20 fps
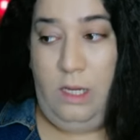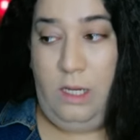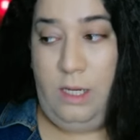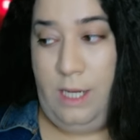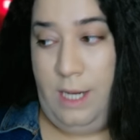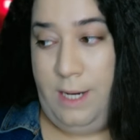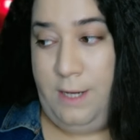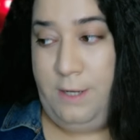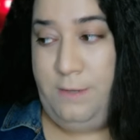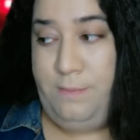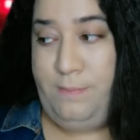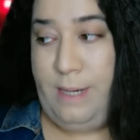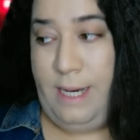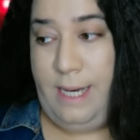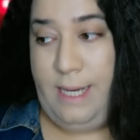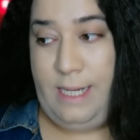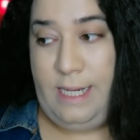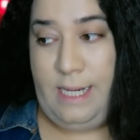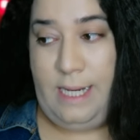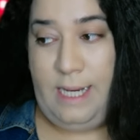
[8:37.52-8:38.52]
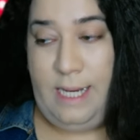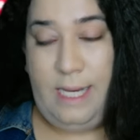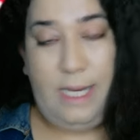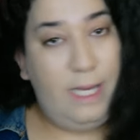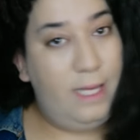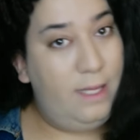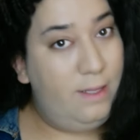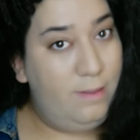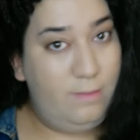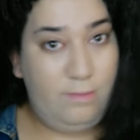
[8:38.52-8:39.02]
No, but
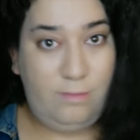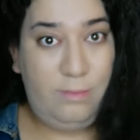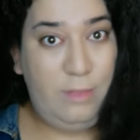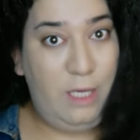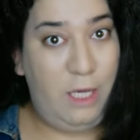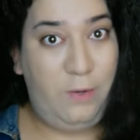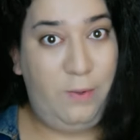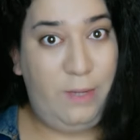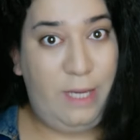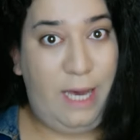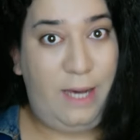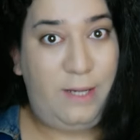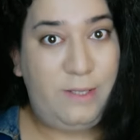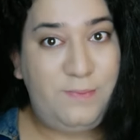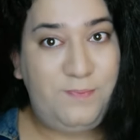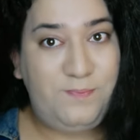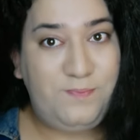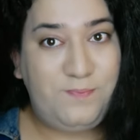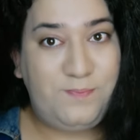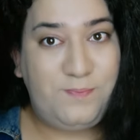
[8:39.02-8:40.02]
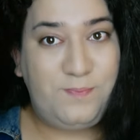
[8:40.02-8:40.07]
here we go.